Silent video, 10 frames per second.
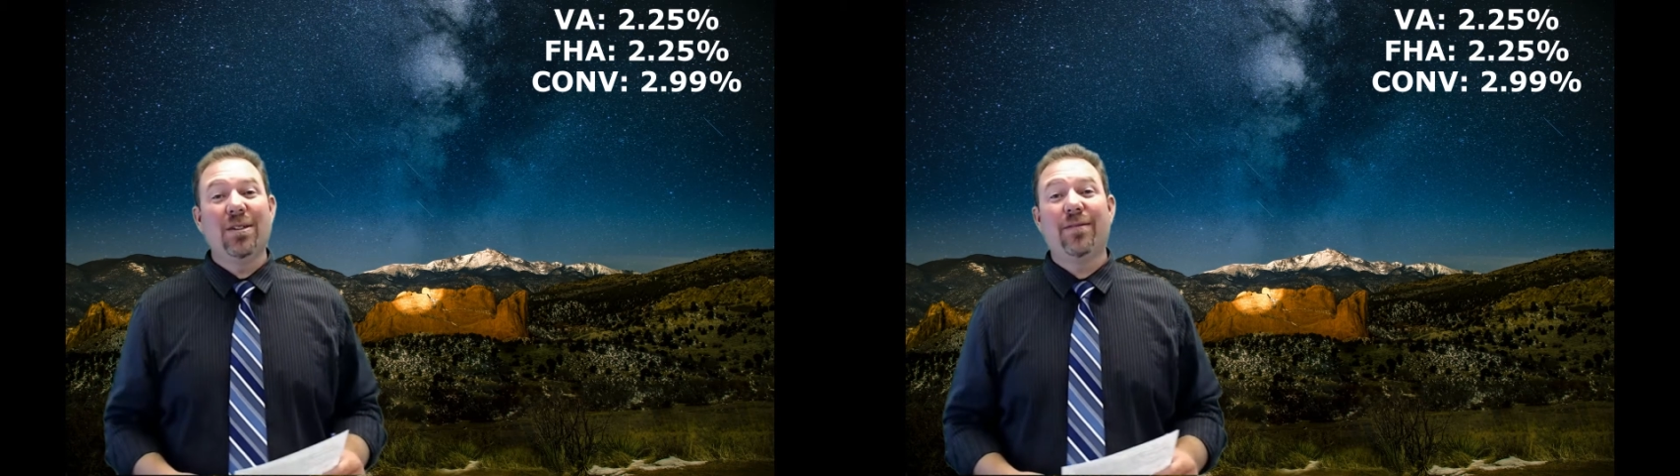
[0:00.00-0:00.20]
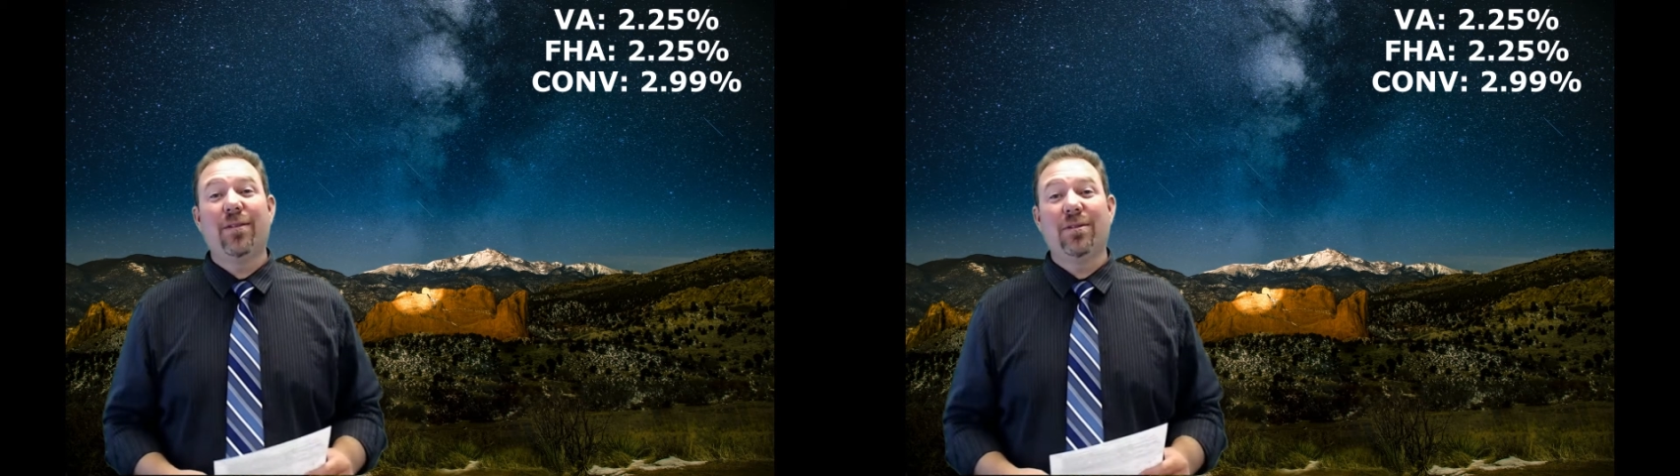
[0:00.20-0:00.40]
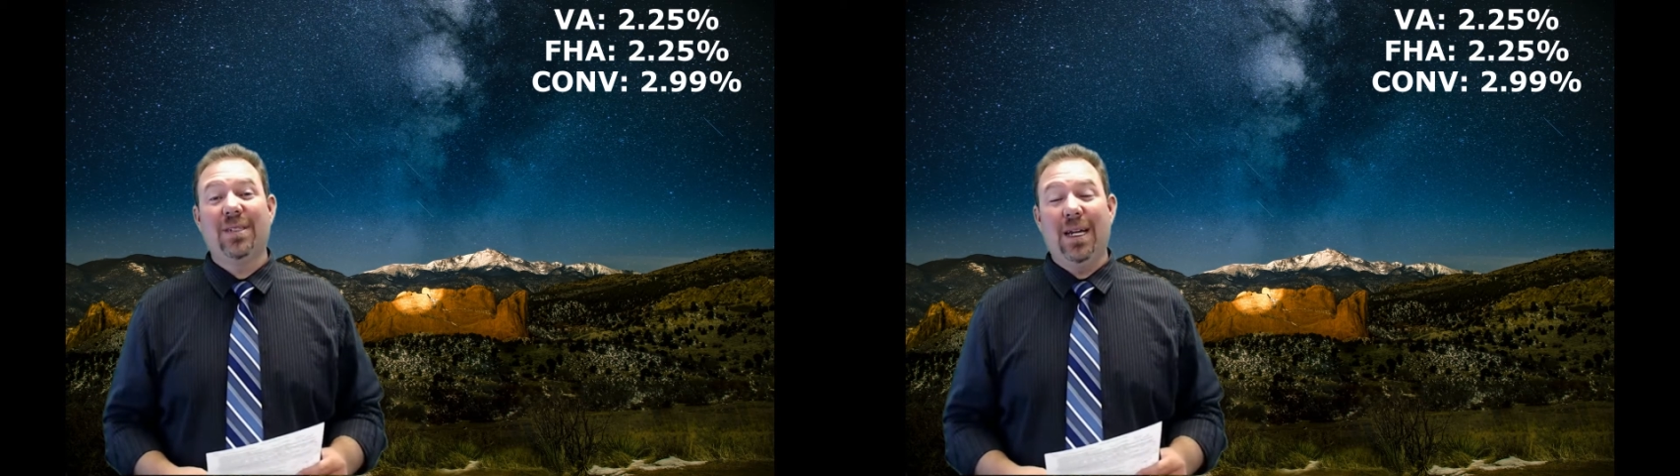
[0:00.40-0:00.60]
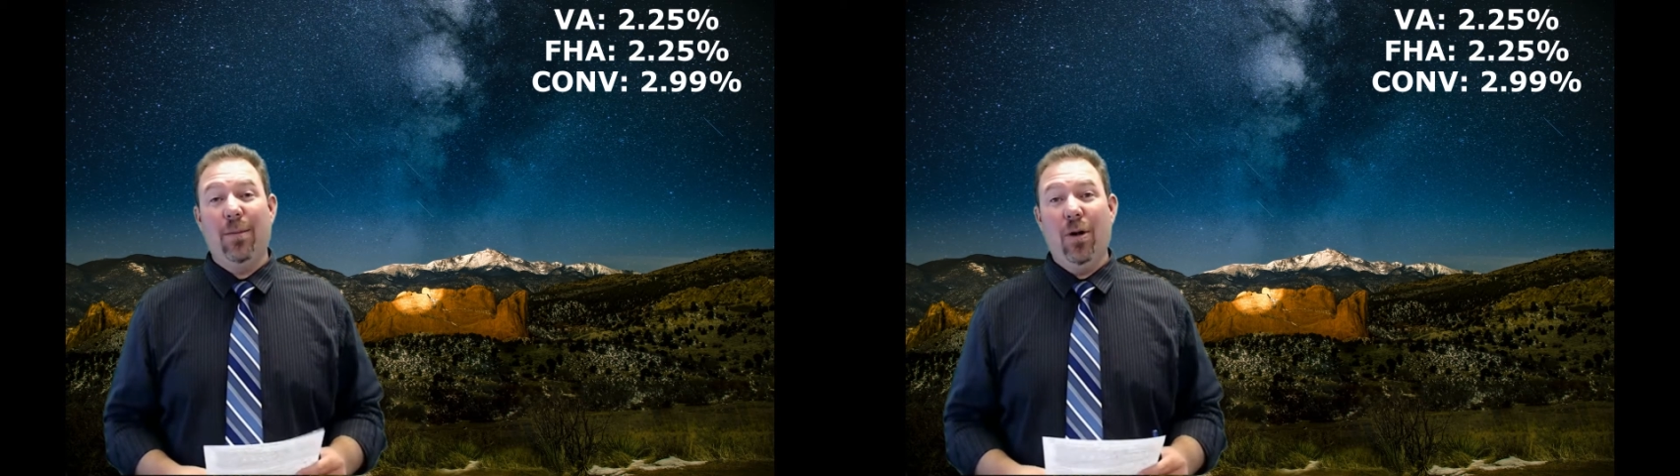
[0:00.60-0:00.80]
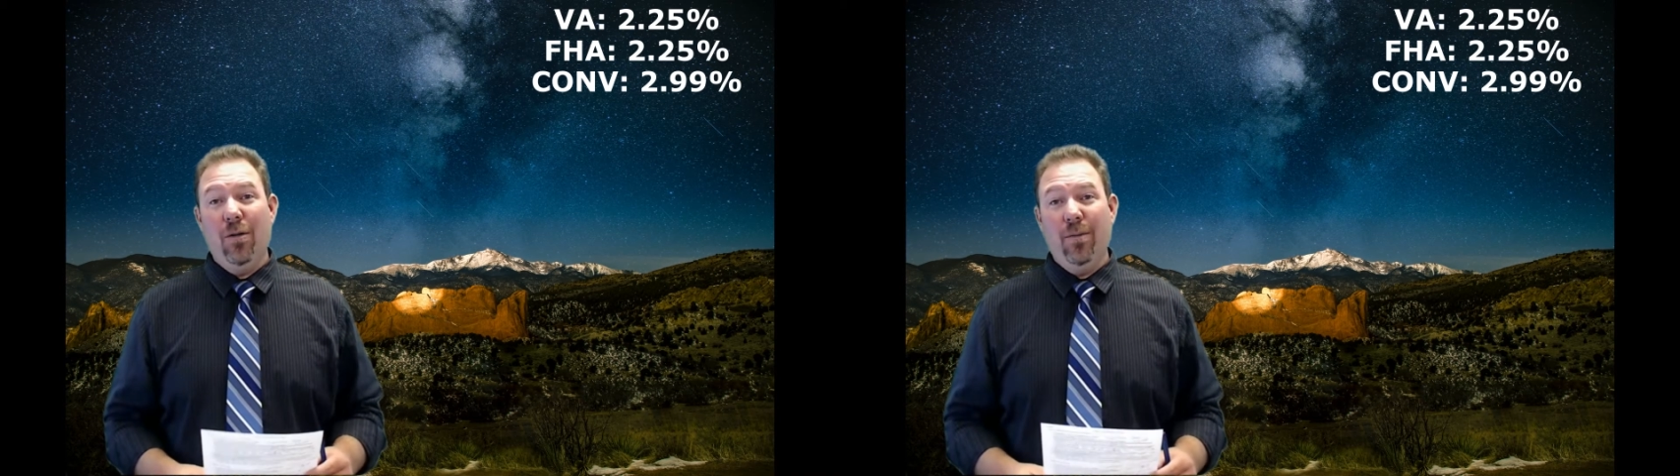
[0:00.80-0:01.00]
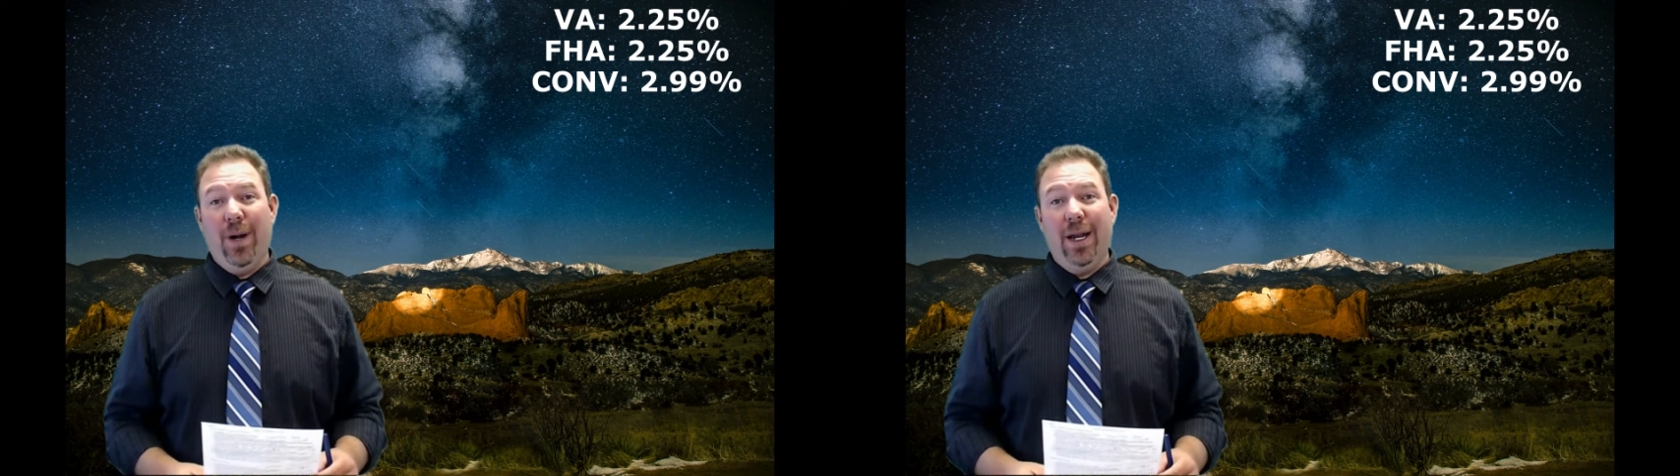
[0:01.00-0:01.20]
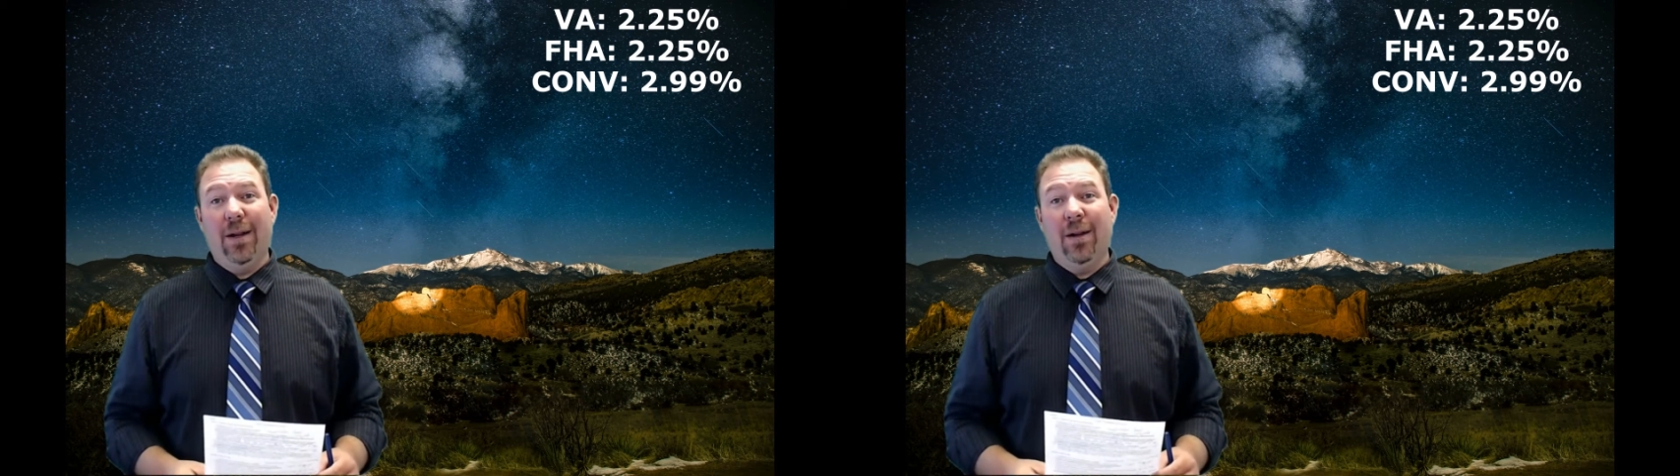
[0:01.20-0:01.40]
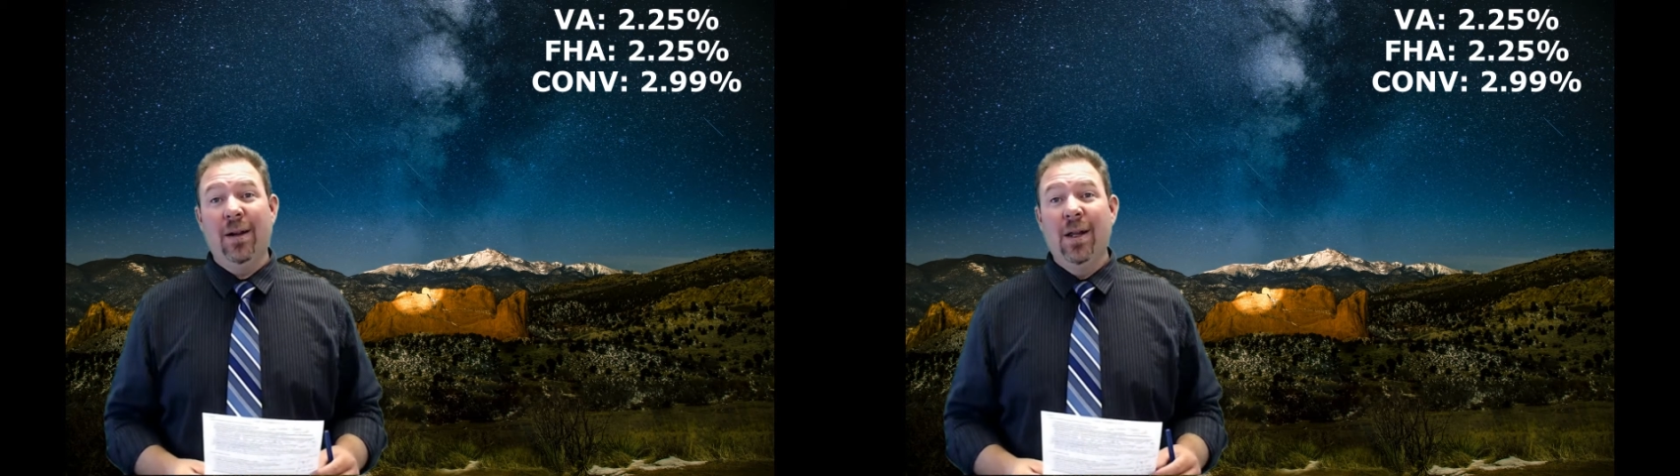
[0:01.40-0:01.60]
a first-time home
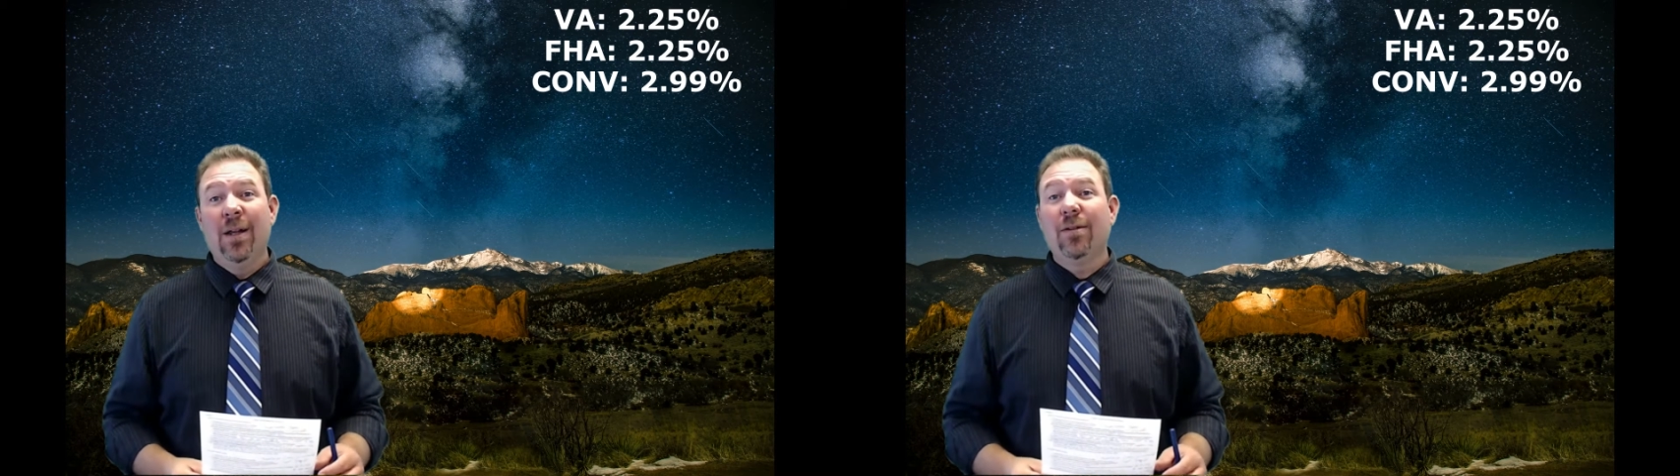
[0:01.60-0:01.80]
buyer,